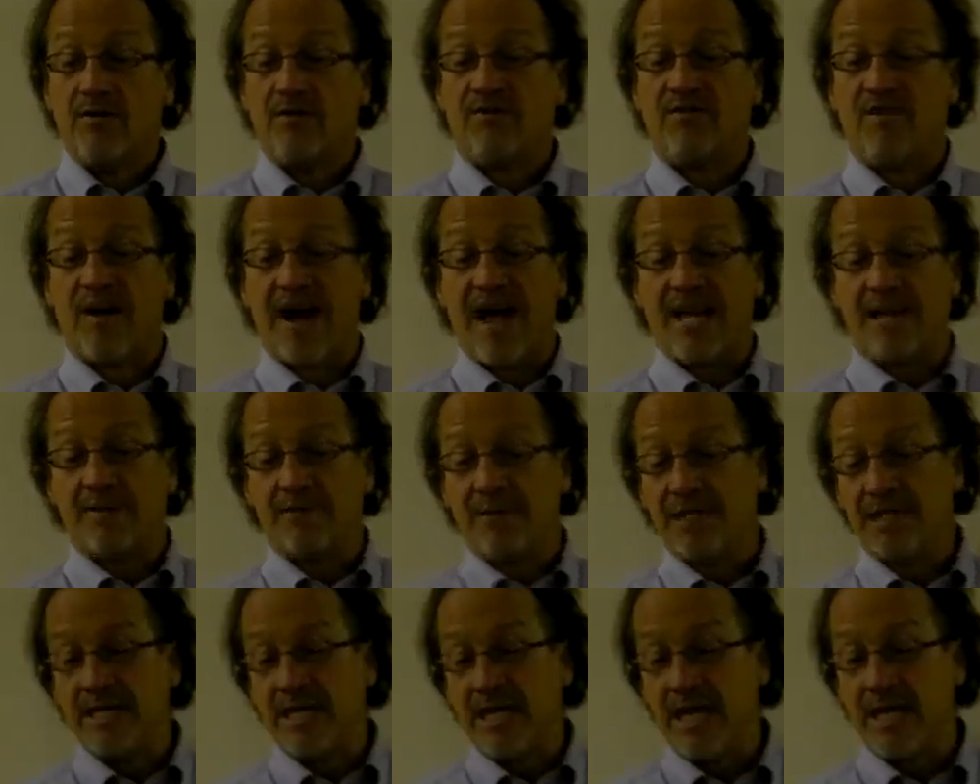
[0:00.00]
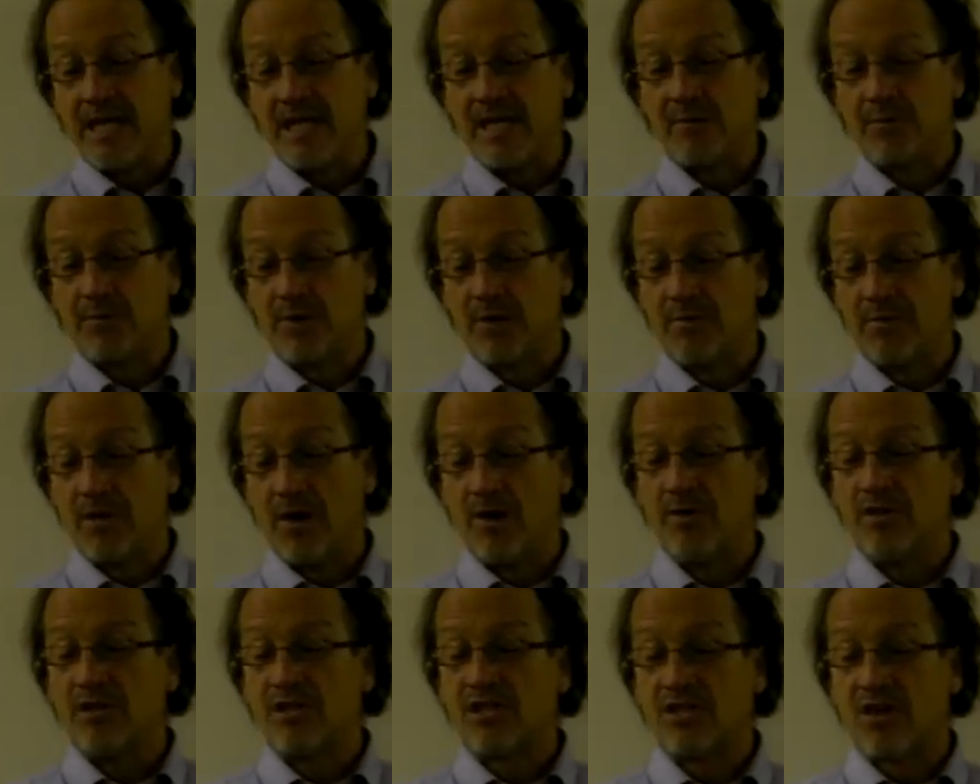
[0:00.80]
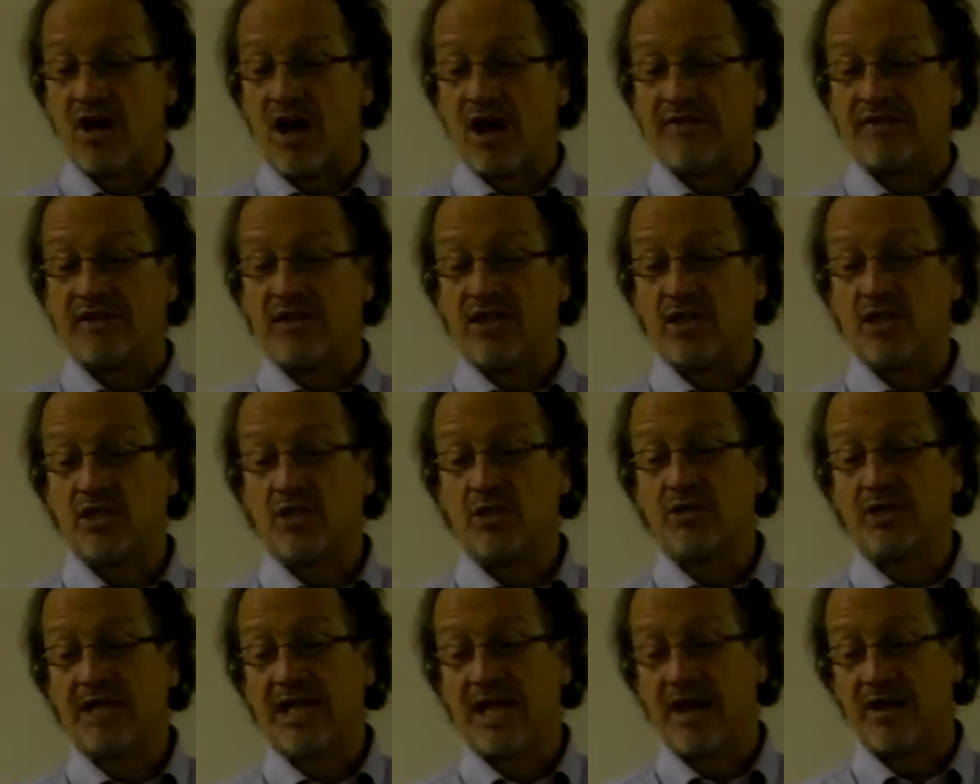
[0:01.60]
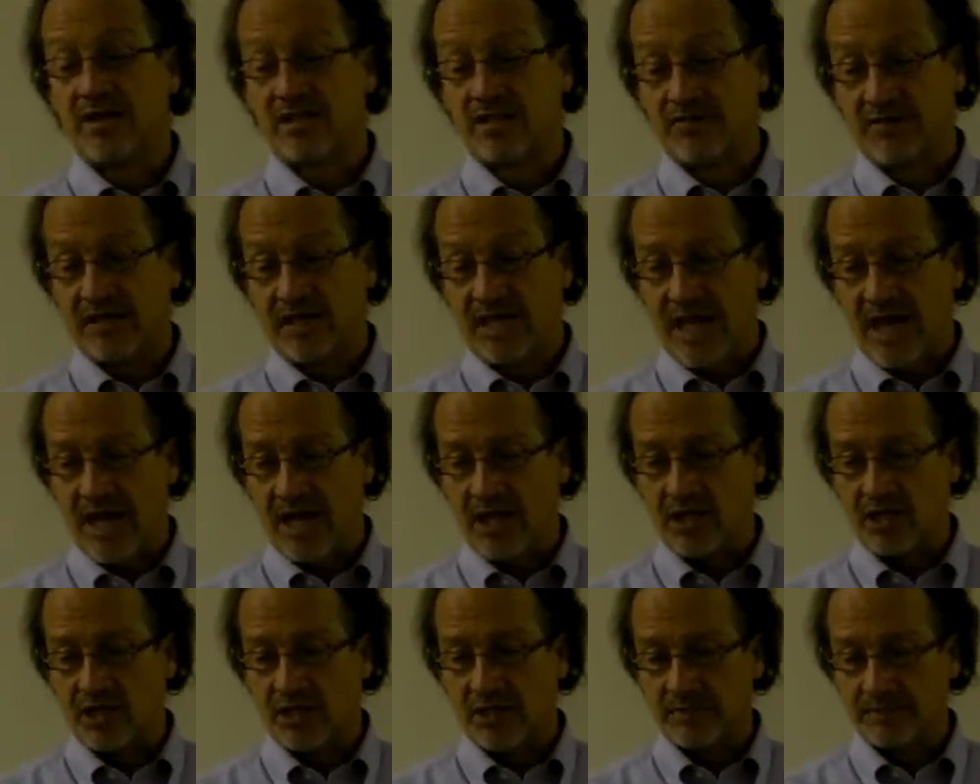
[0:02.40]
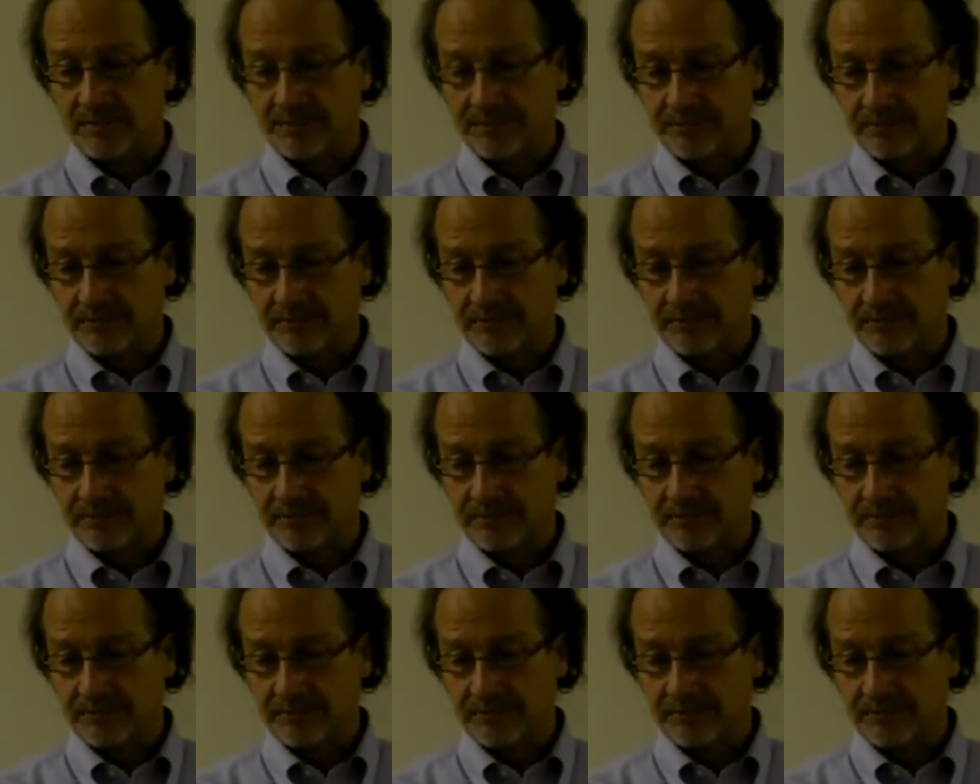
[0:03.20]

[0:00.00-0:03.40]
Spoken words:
Vitamin D can promote soft tissue calcification.